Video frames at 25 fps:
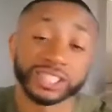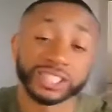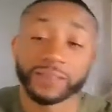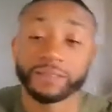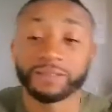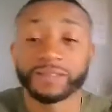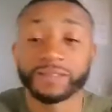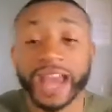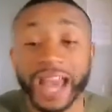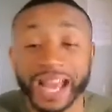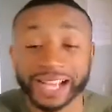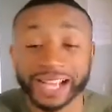
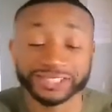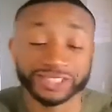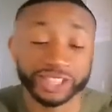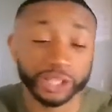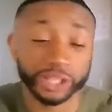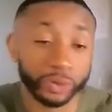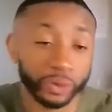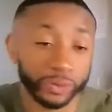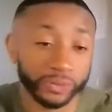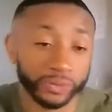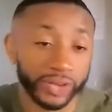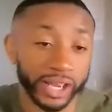fax
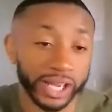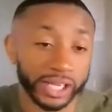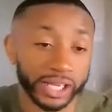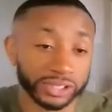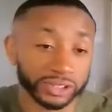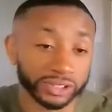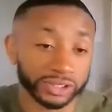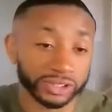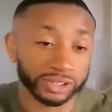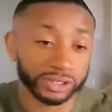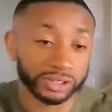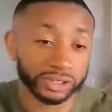
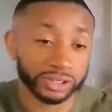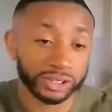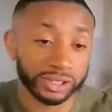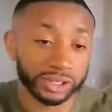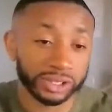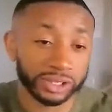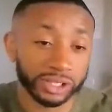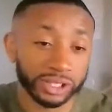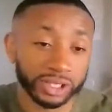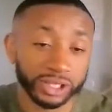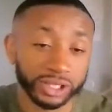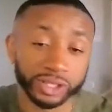Equifax.
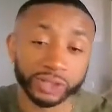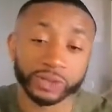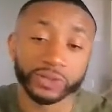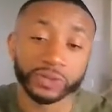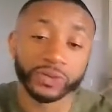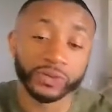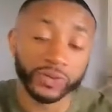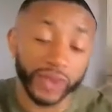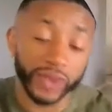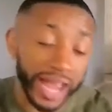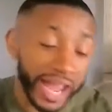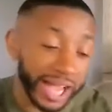You
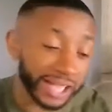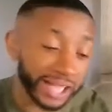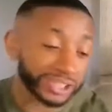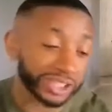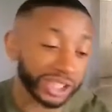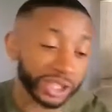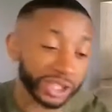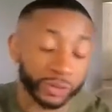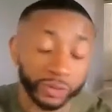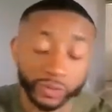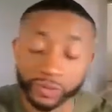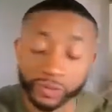fax
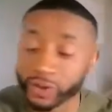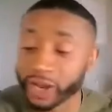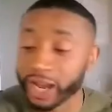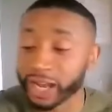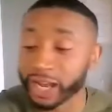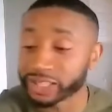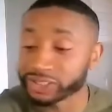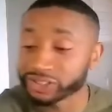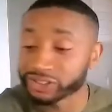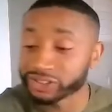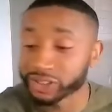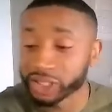
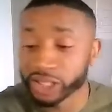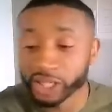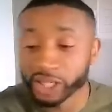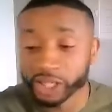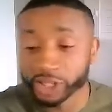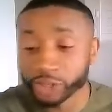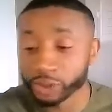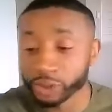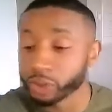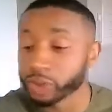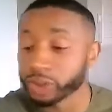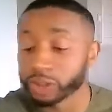Equifax.
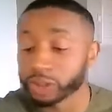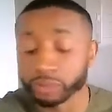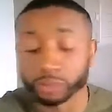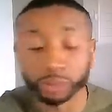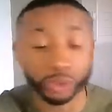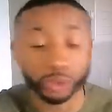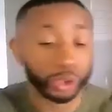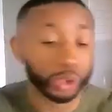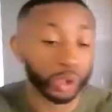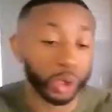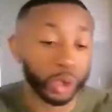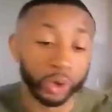You could
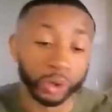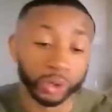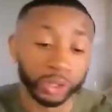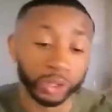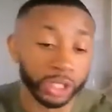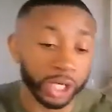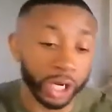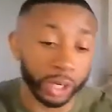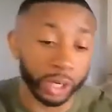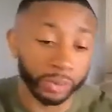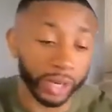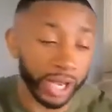Google the
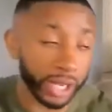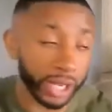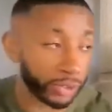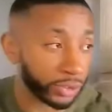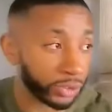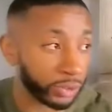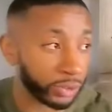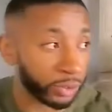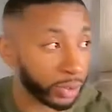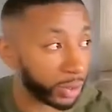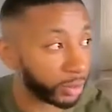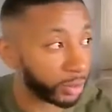number. I
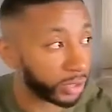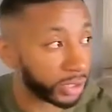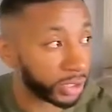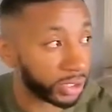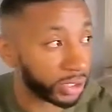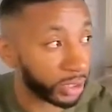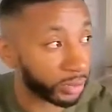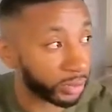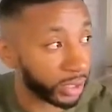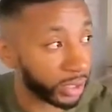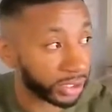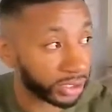don't remember the
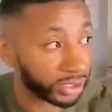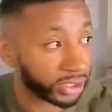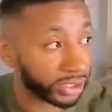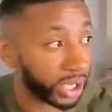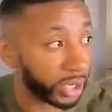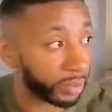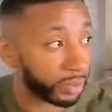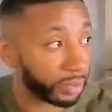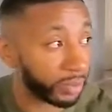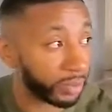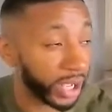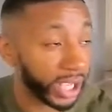number at the
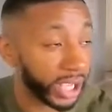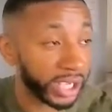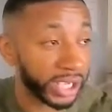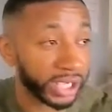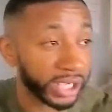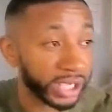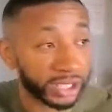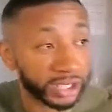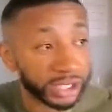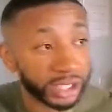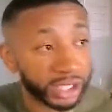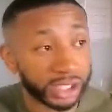top of my
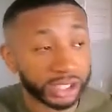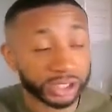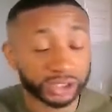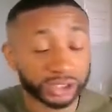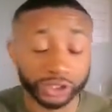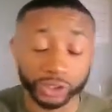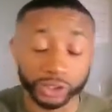head. So